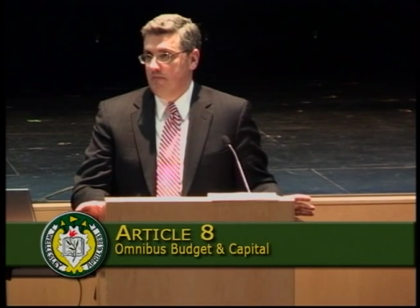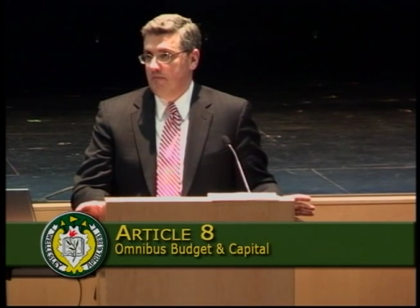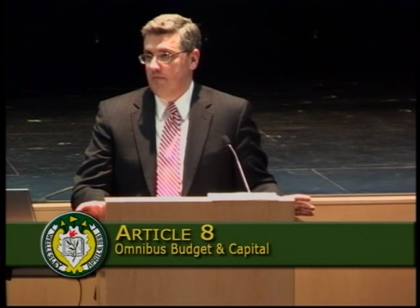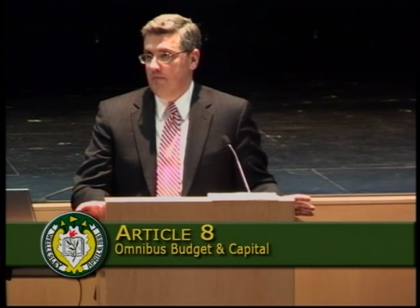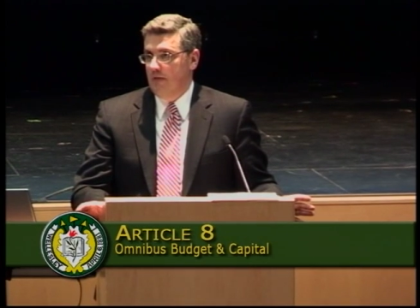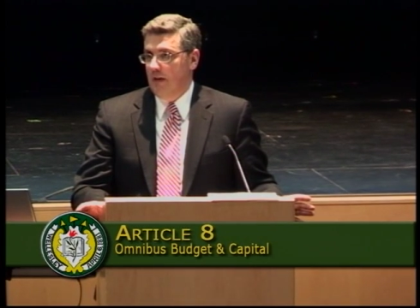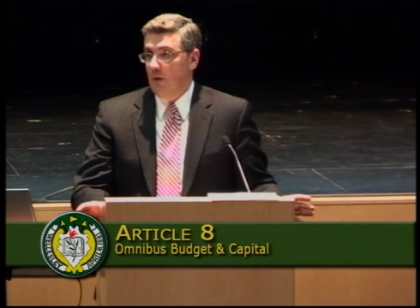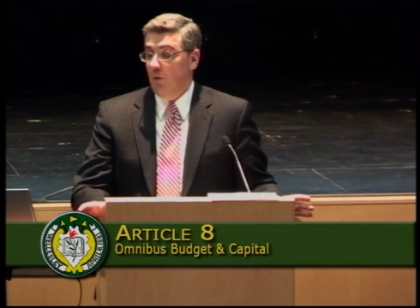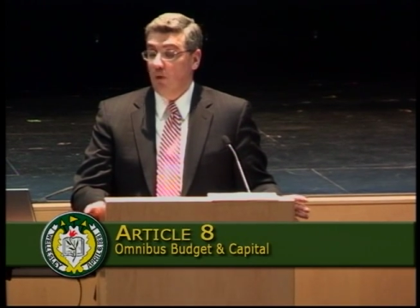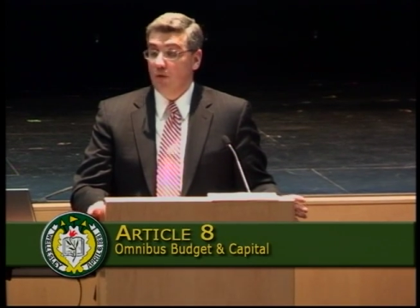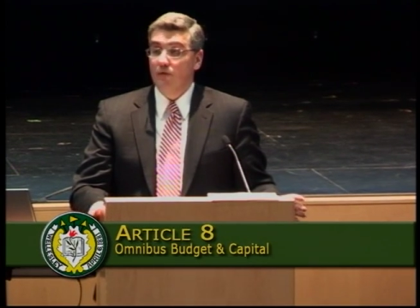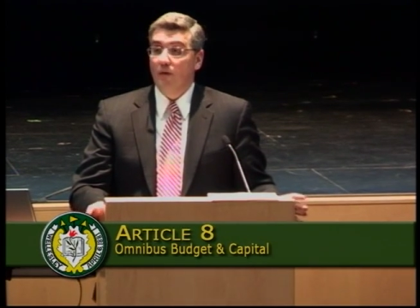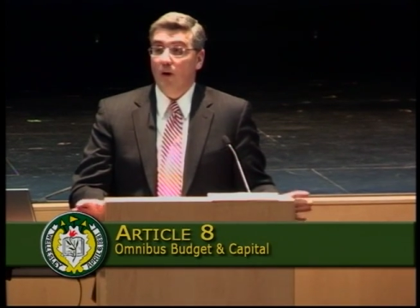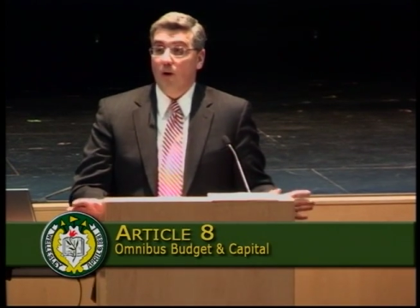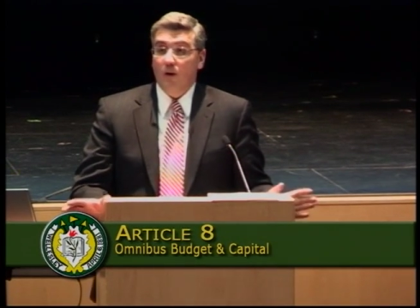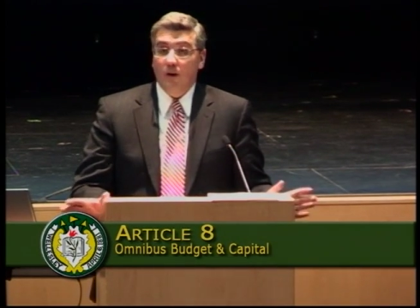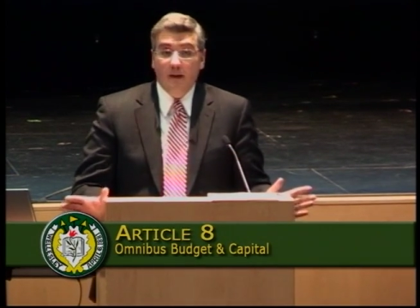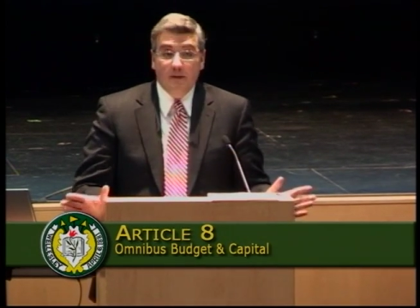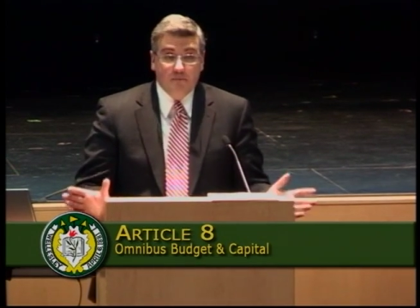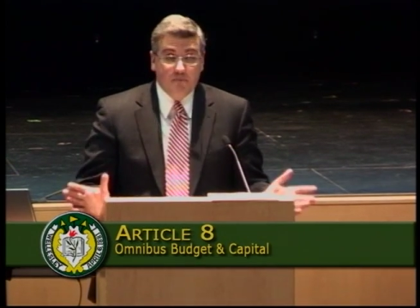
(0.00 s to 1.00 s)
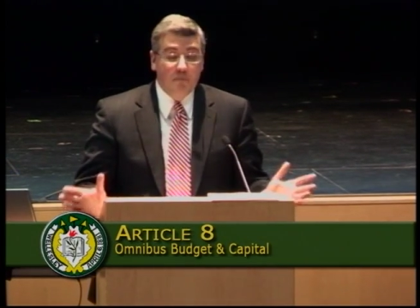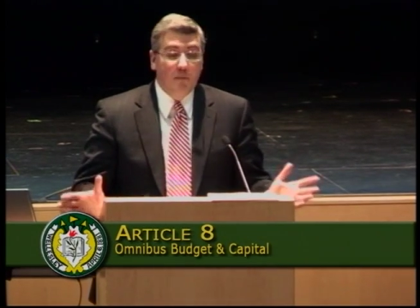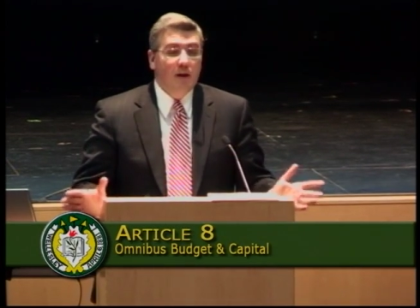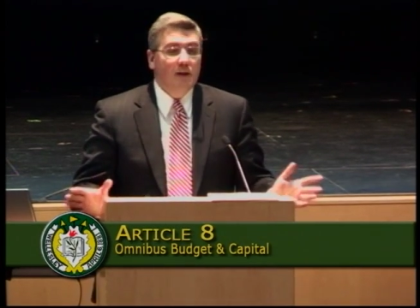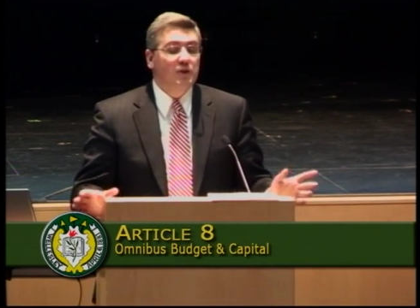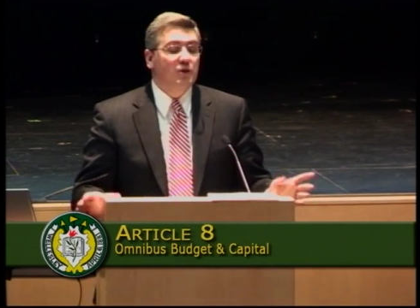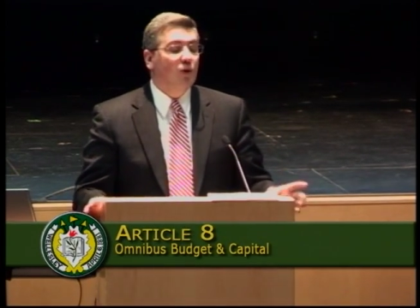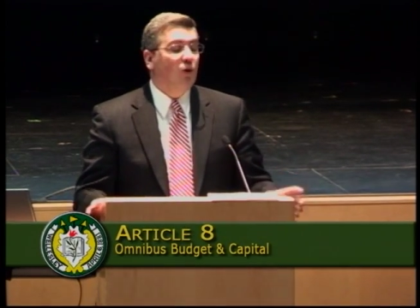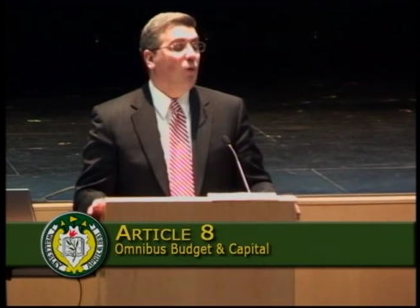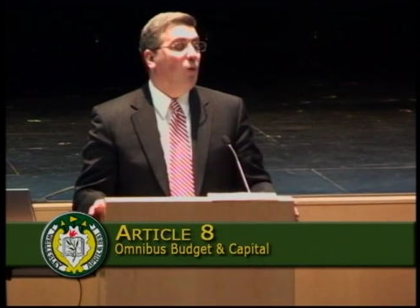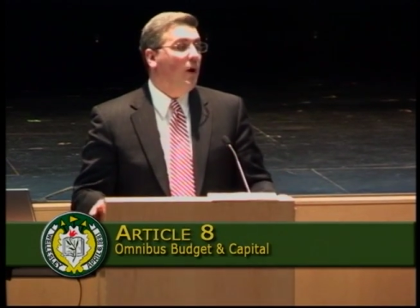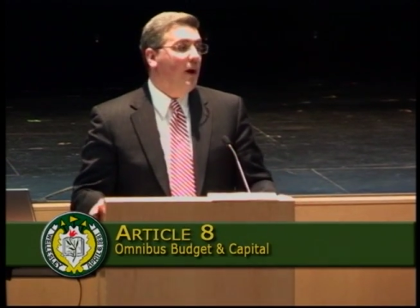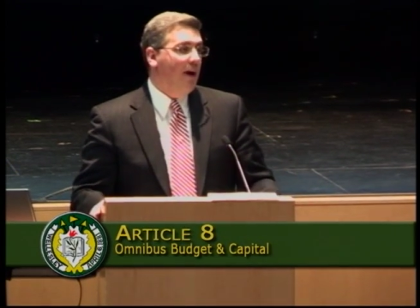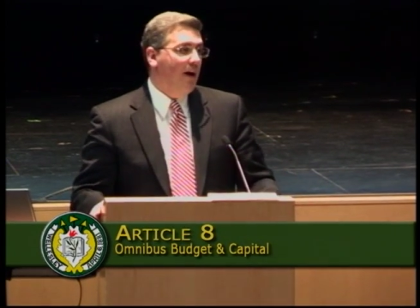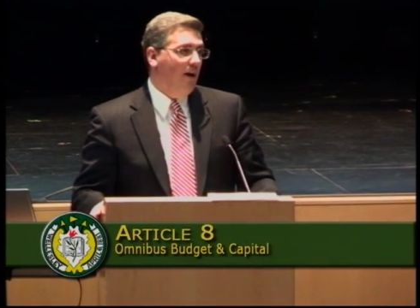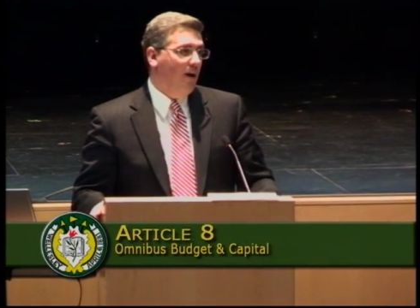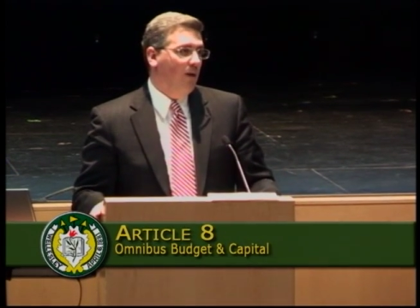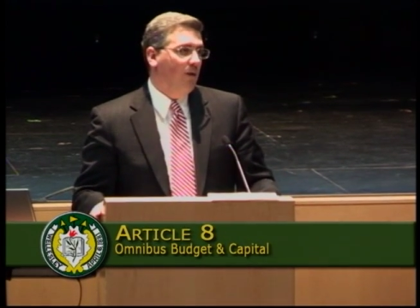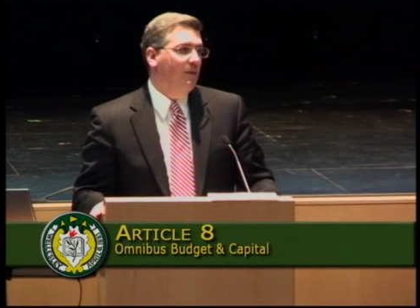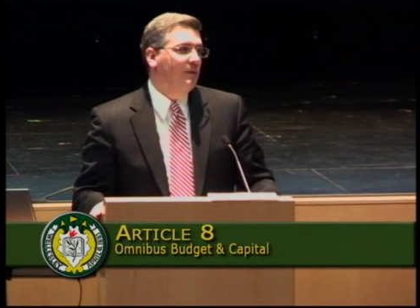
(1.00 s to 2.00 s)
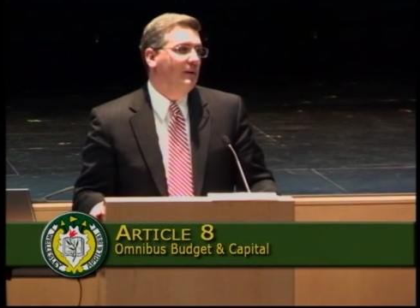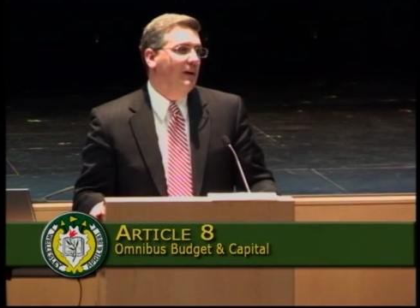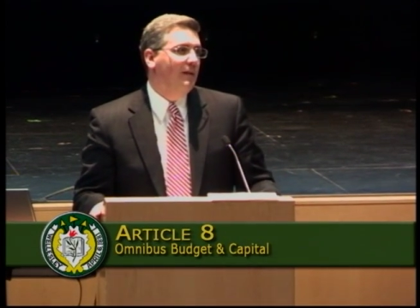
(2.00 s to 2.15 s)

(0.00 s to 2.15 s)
And we're very much aware